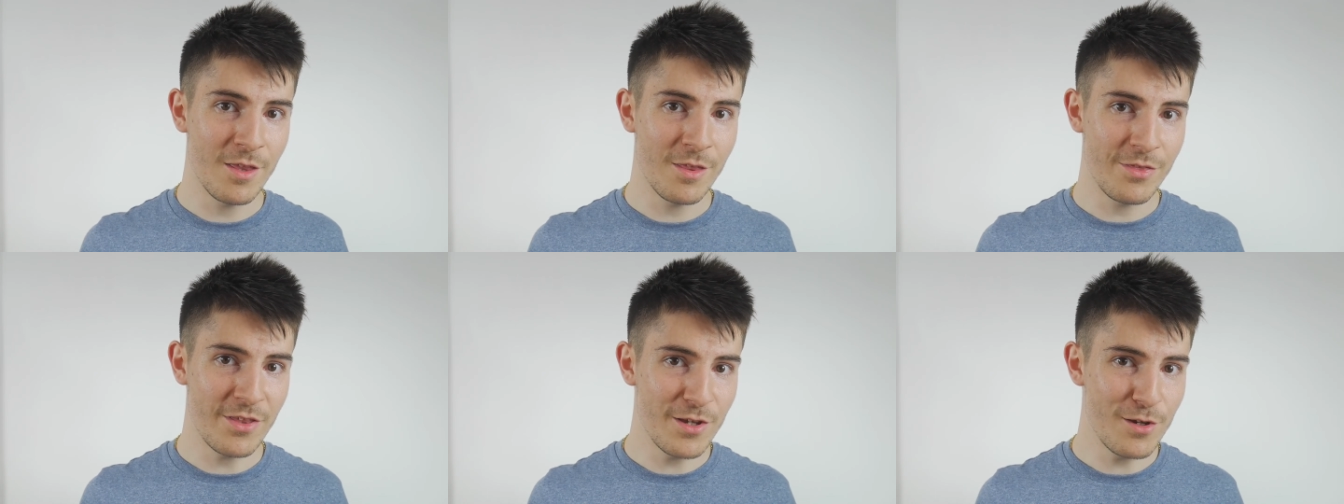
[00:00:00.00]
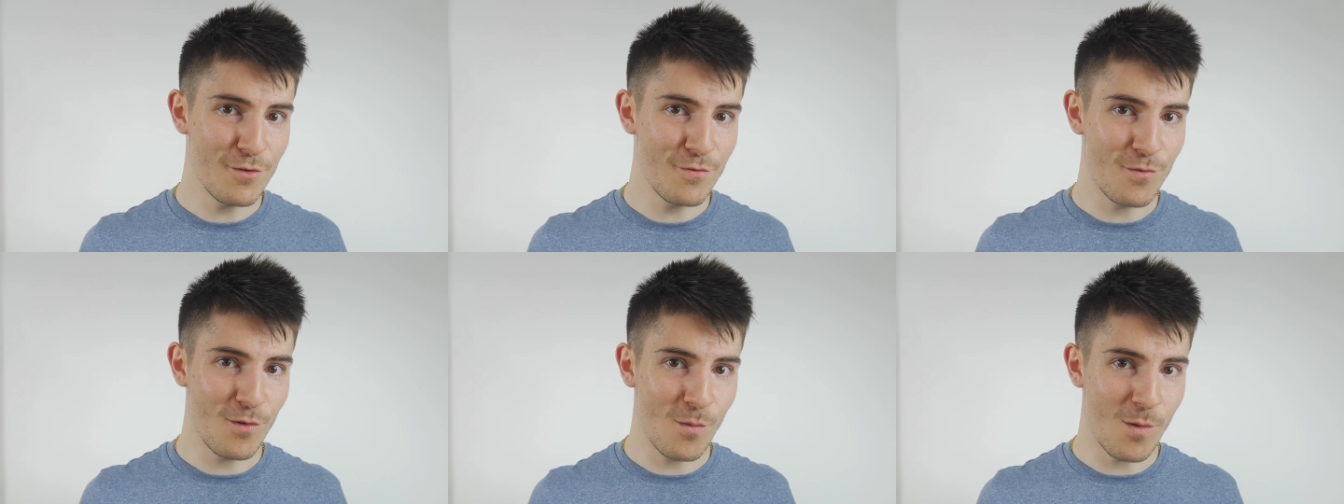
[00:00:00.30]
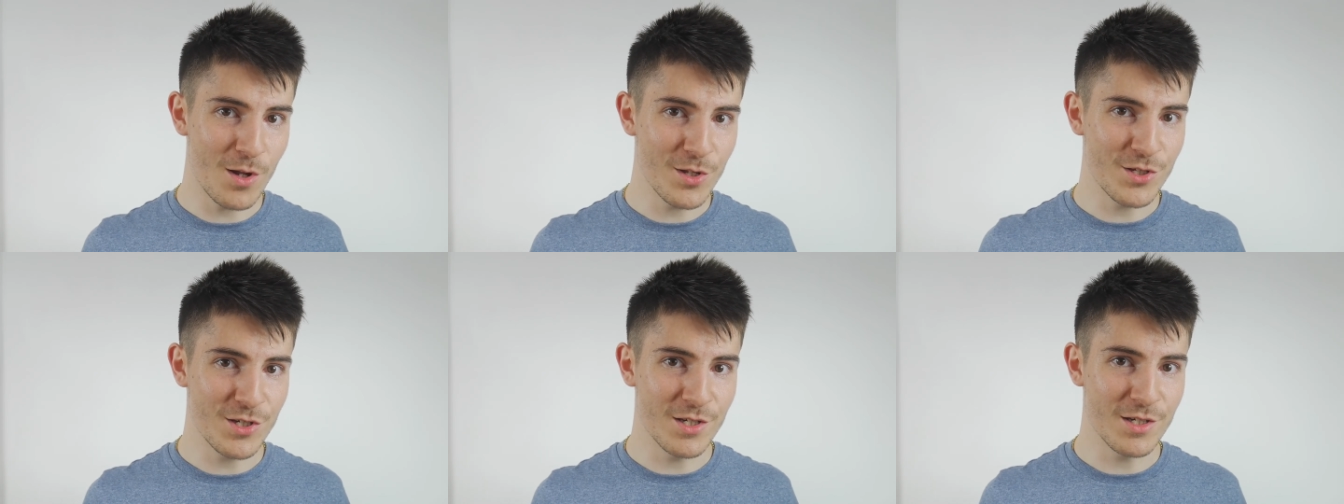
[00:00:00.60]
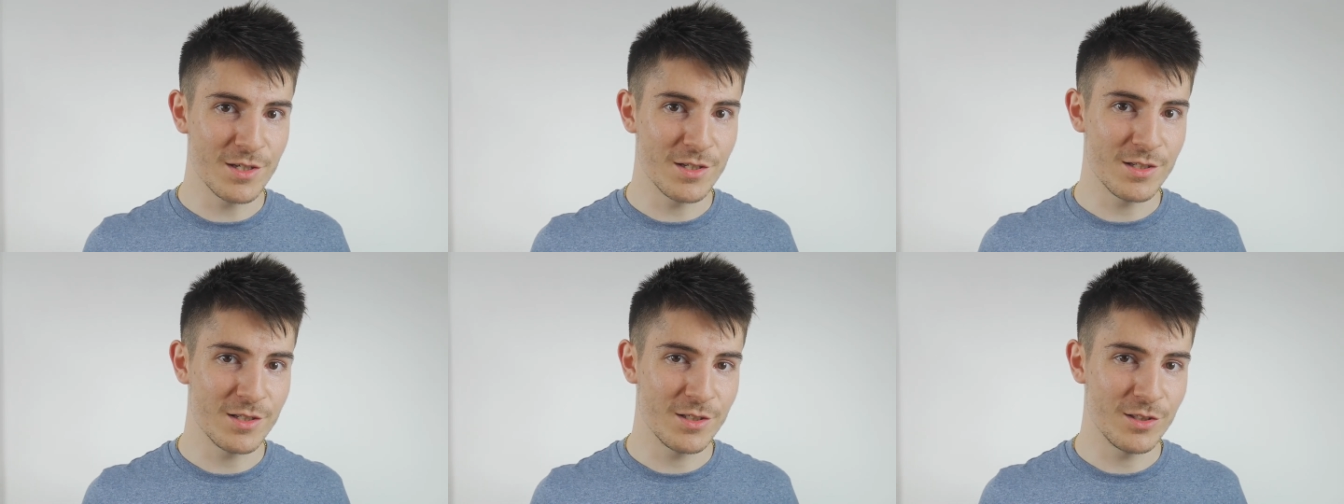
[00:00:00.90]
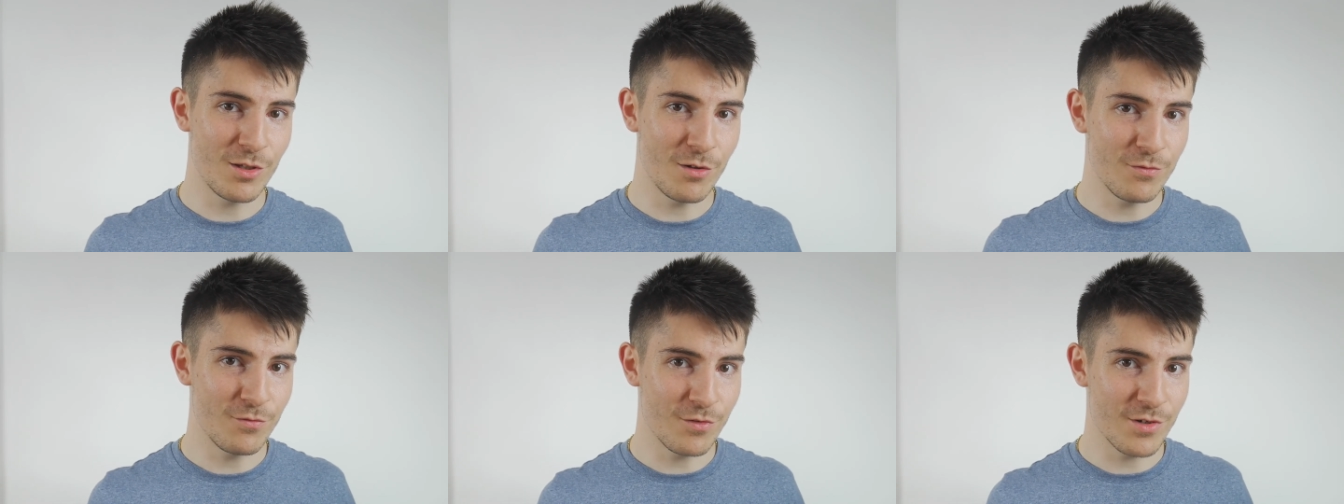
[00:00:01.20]
Thank you for watching,
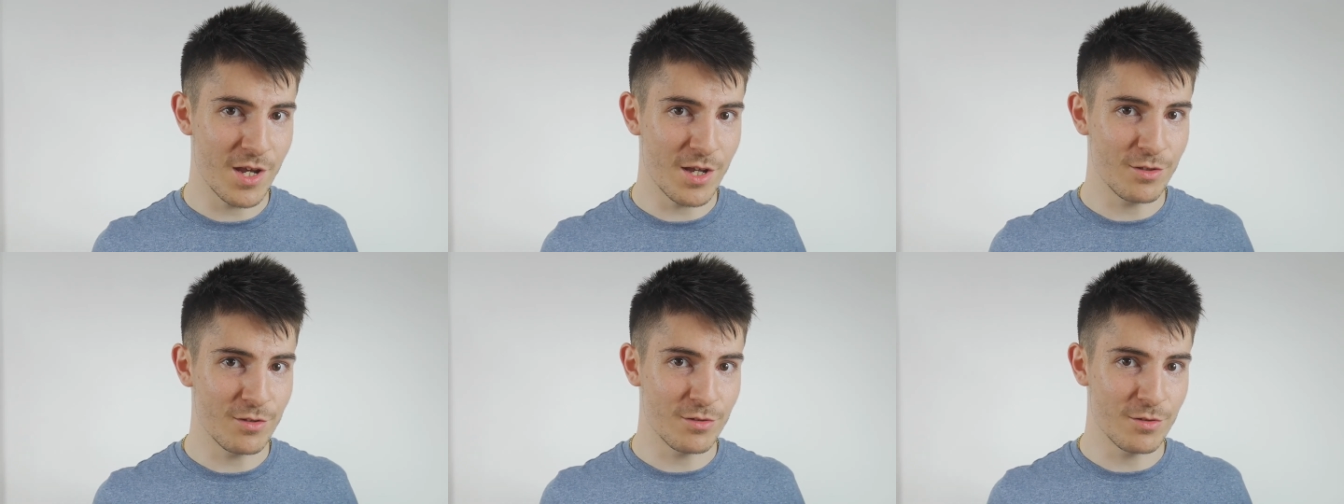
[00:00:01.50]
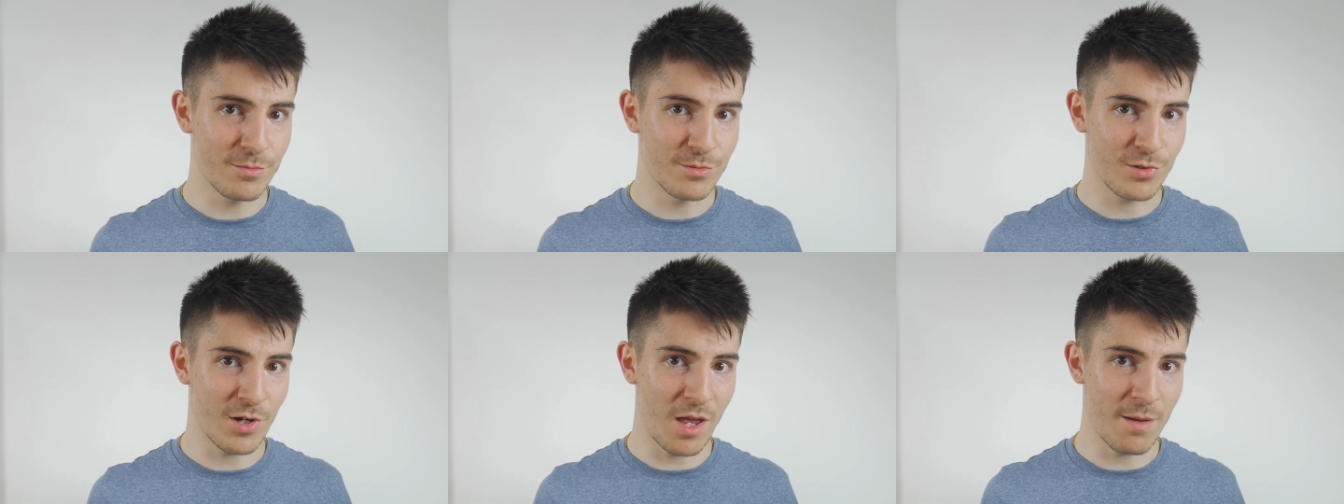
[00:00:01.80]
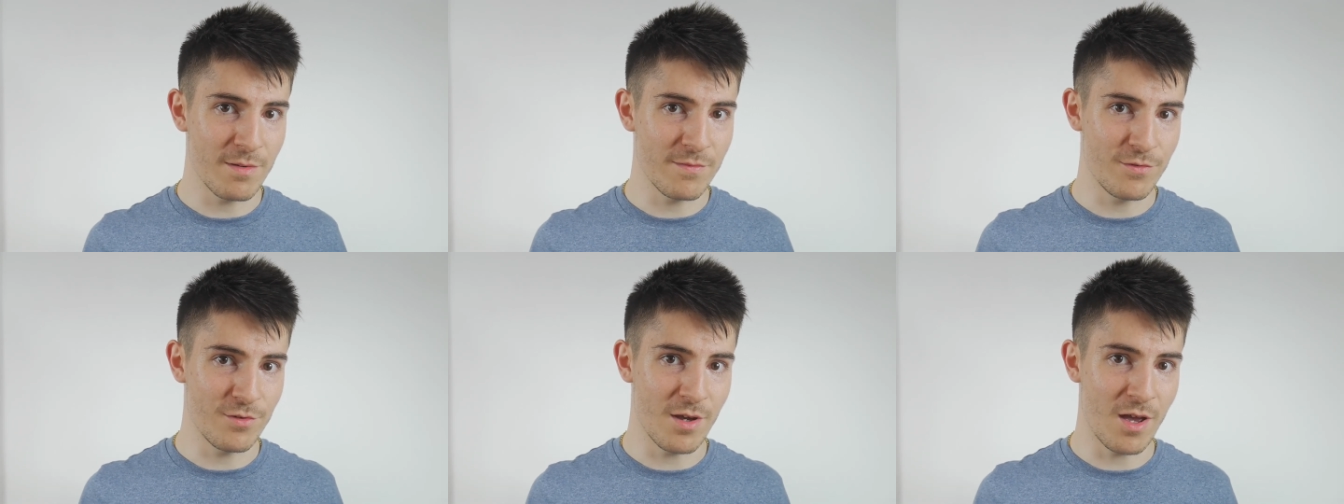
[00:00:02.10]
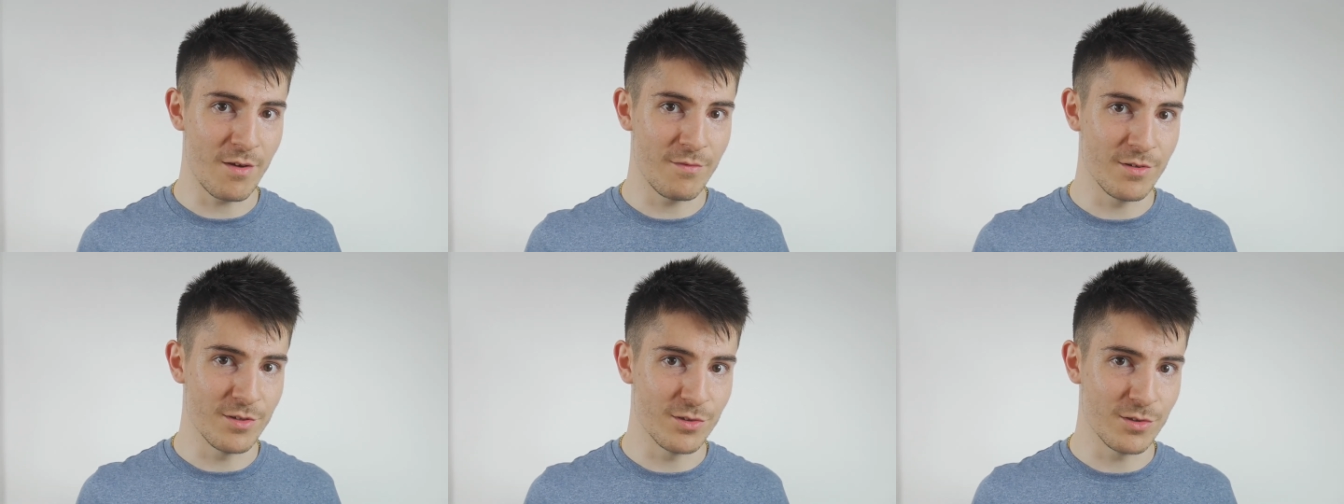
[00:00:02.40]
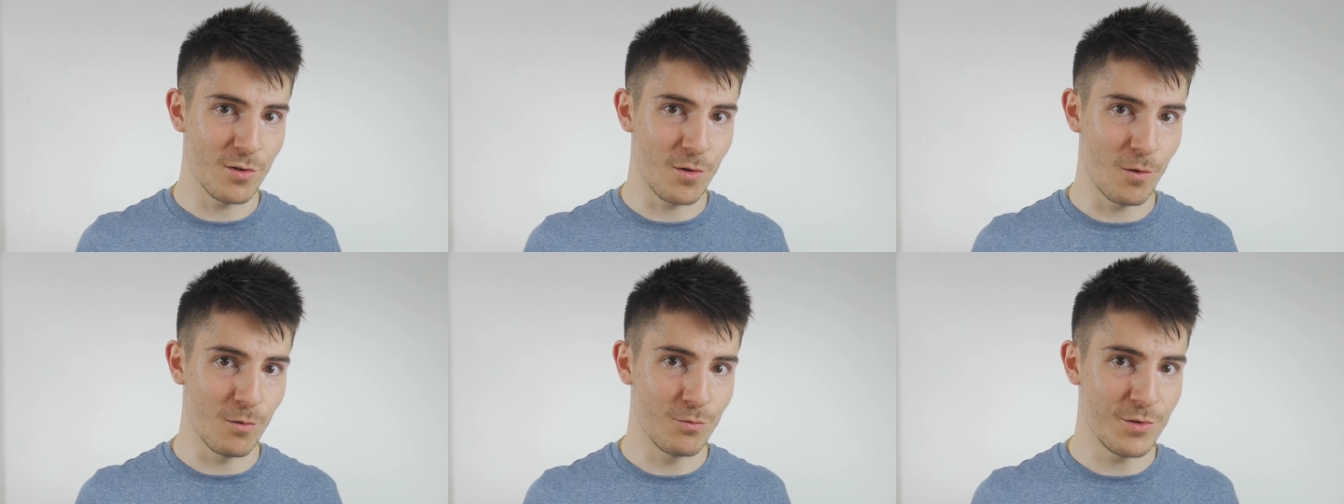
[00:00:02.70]
don't forget to subscribe if you
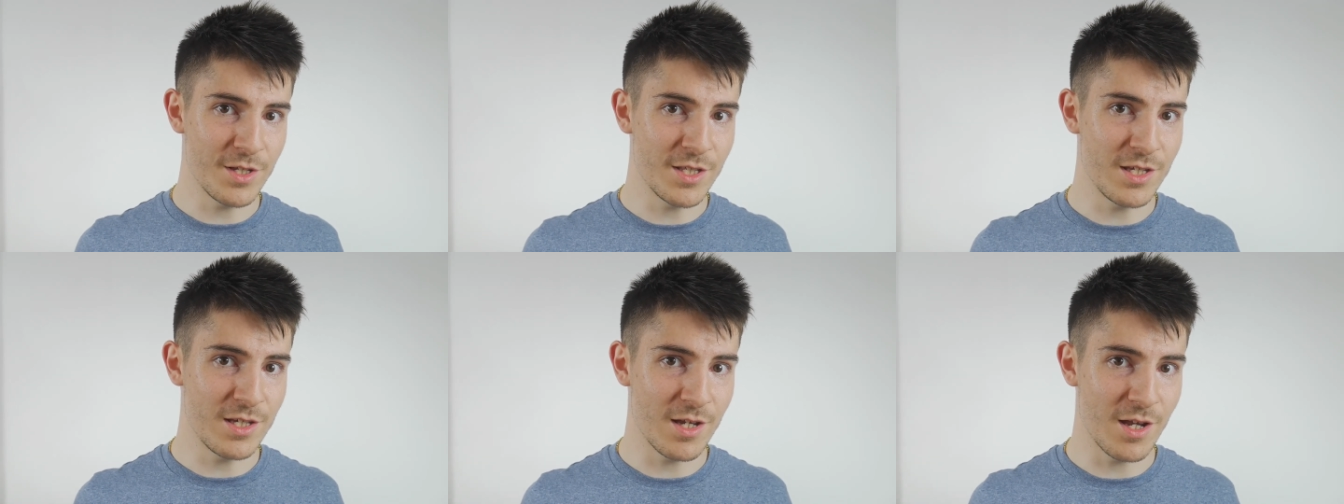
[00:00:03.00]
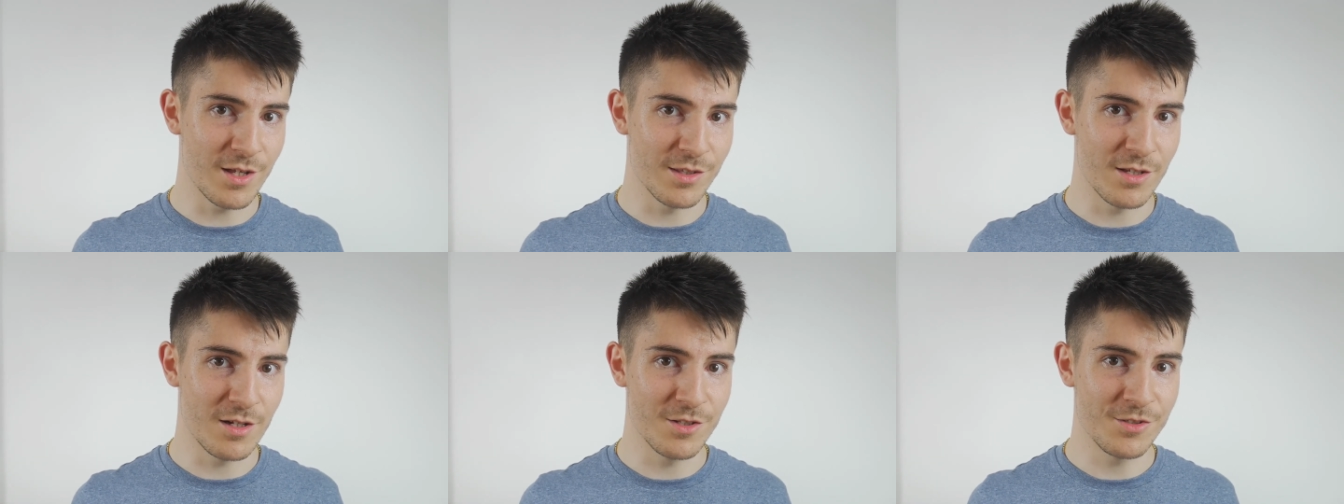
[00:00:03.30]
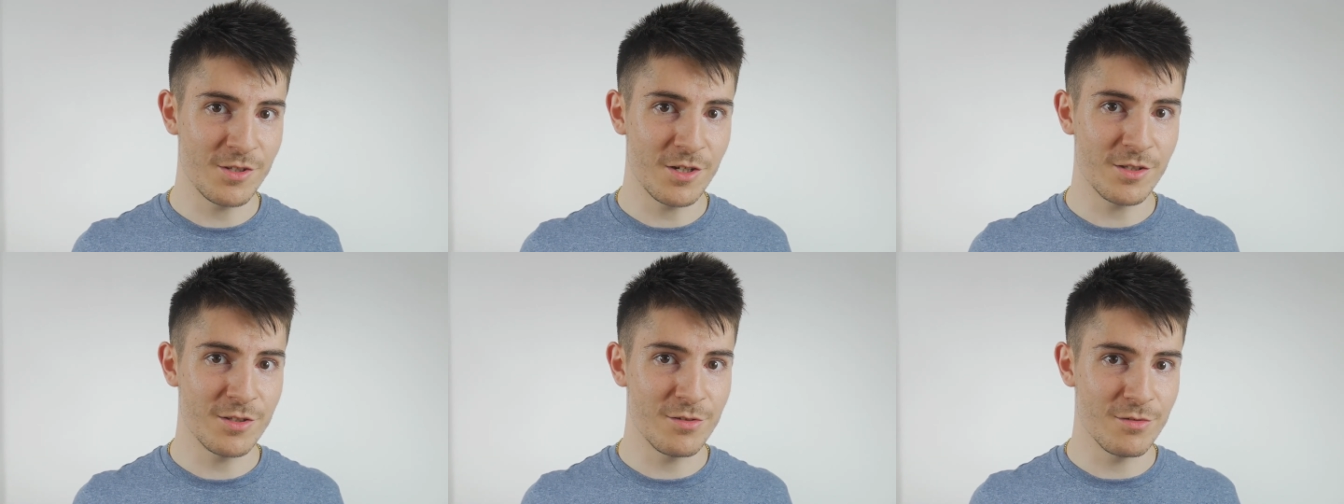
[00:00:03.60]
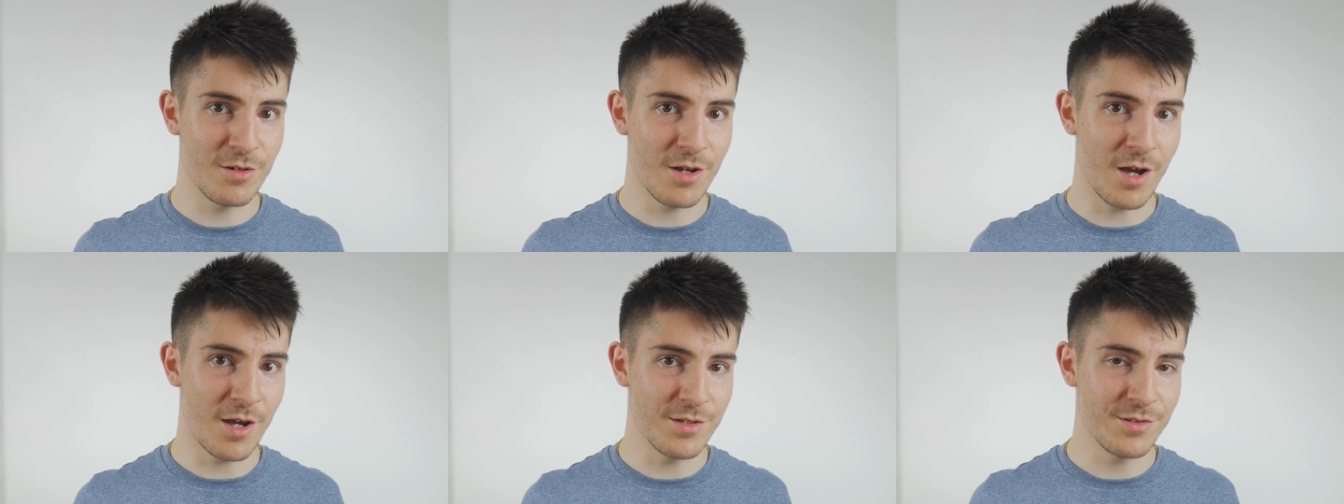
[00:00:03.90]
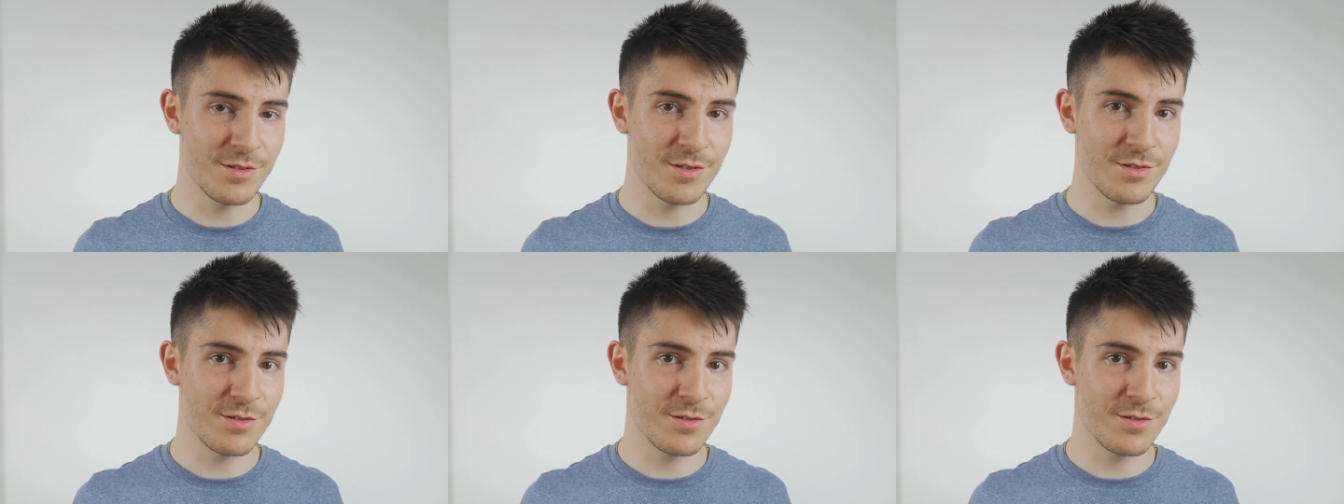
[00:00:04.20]
haven't already, and I'll talk to you guys